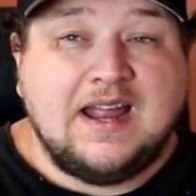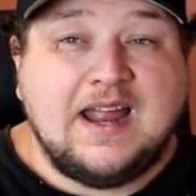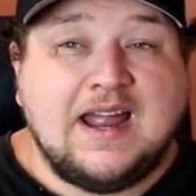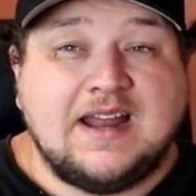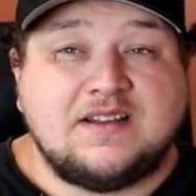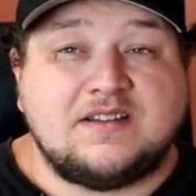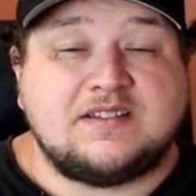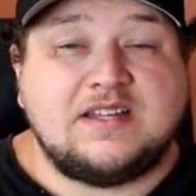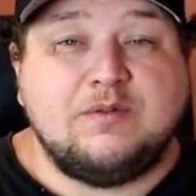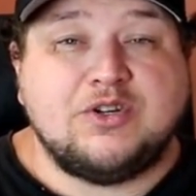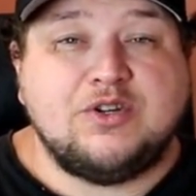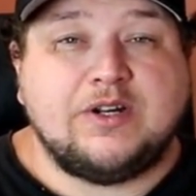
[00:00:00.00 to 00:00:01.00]
and
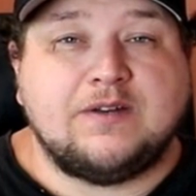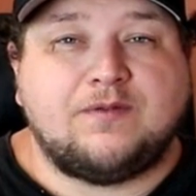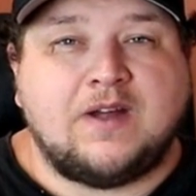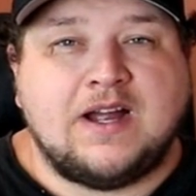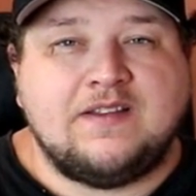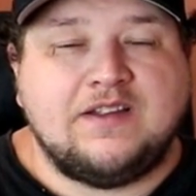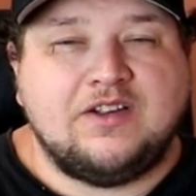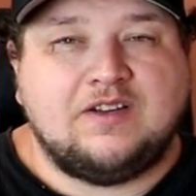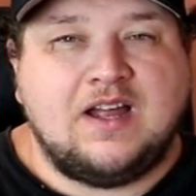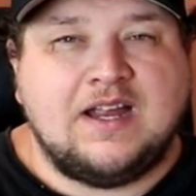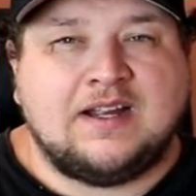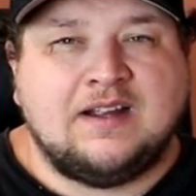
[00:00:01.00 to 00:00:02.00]
see what you can find that you
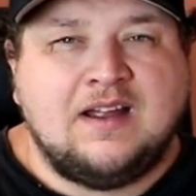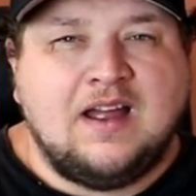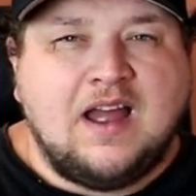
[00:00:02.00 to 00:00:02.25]
like.